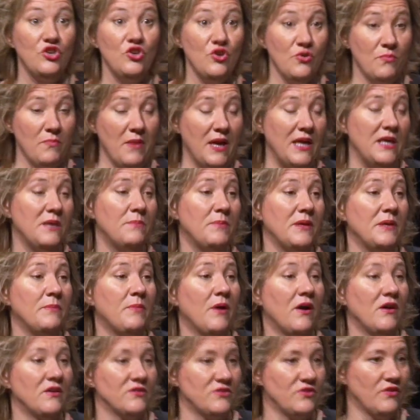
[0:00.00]
You may be
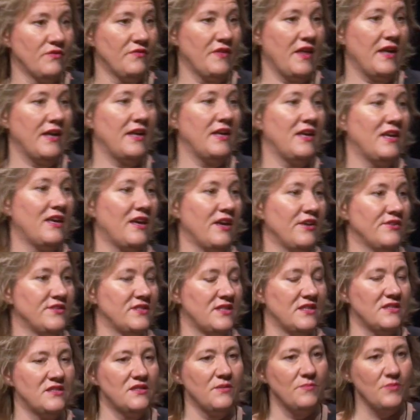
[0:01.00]
part of that
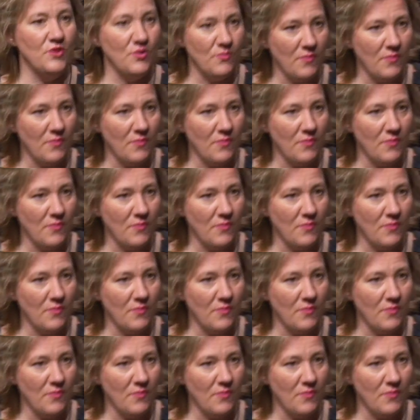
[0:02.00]
ecosystem.